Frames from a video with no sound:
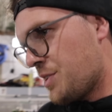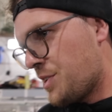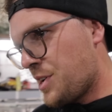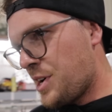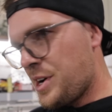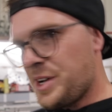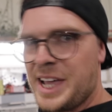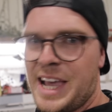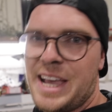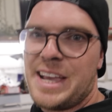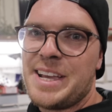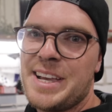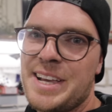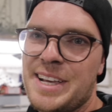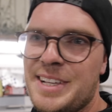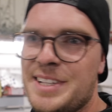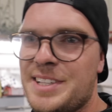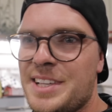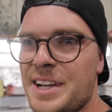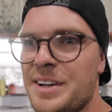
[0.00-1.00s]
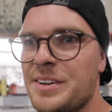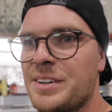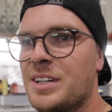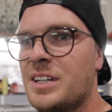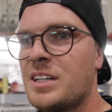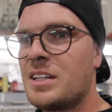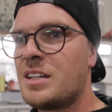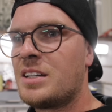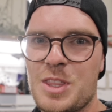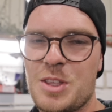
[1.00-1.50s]
Okay, so
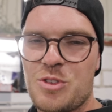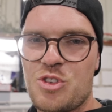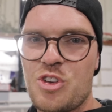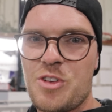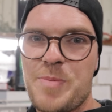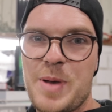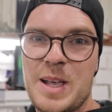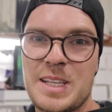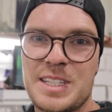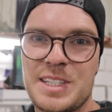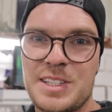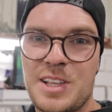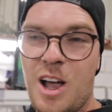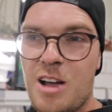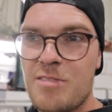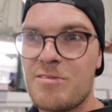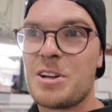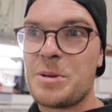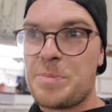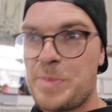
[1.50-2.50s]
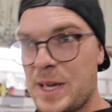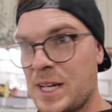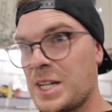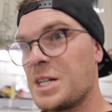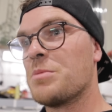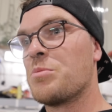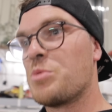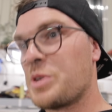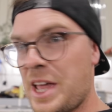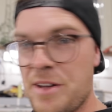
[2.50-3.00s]
the Driftmaster's hot rod
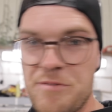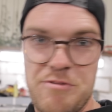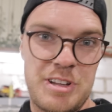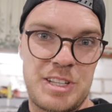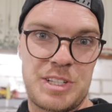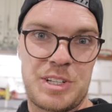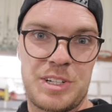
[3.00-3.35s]
pickup, whatever it's